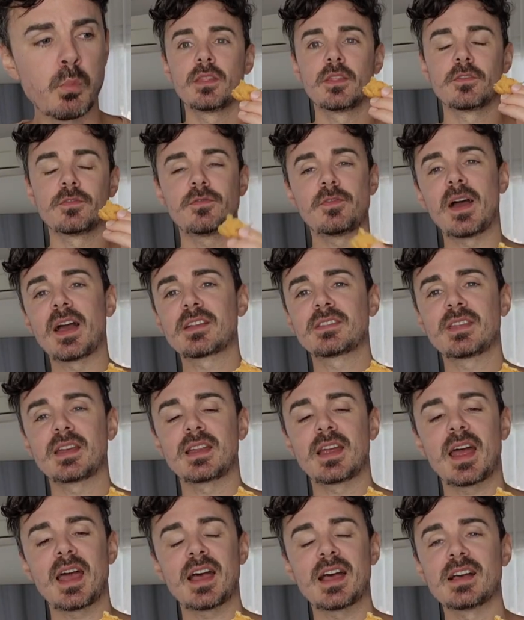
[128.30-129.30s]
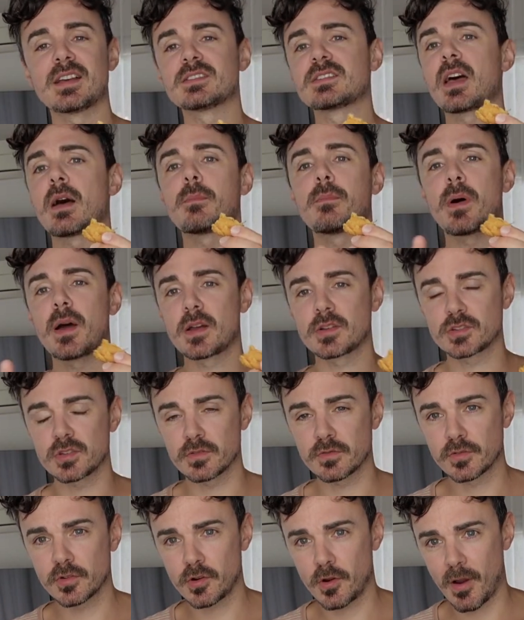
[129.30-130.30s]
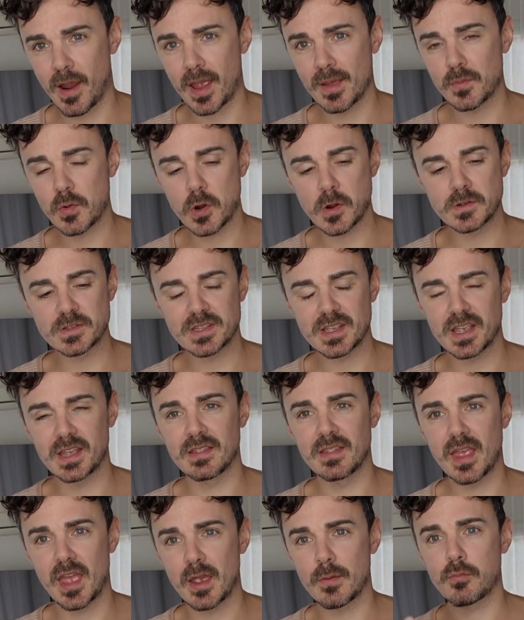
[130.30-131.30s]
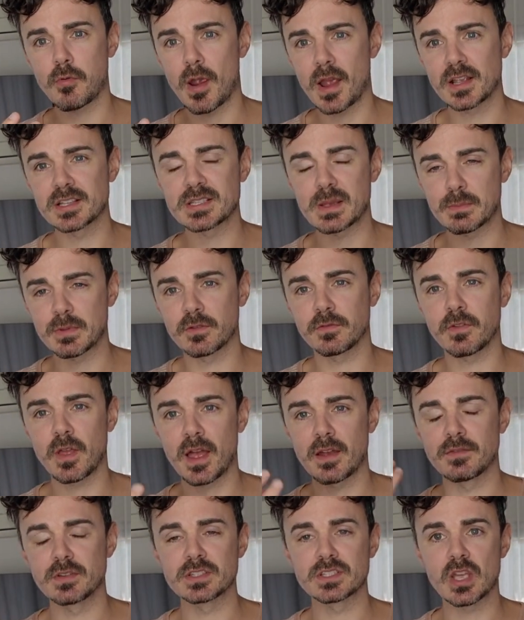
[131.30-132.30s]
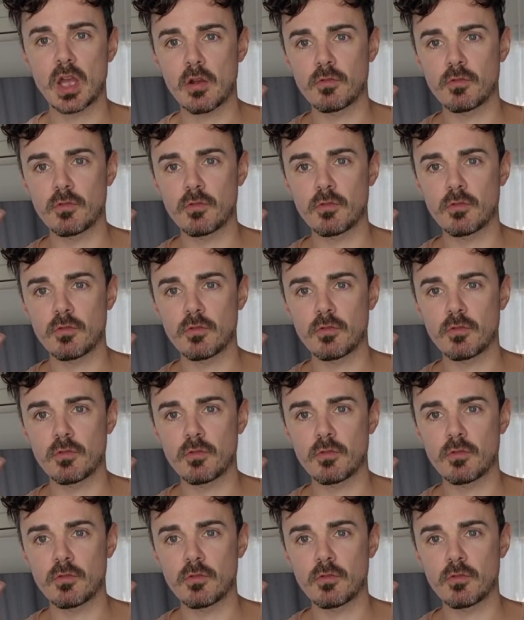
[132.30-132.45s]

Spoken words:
The fact that it has a bunch of cranberries in there breaks up the flavors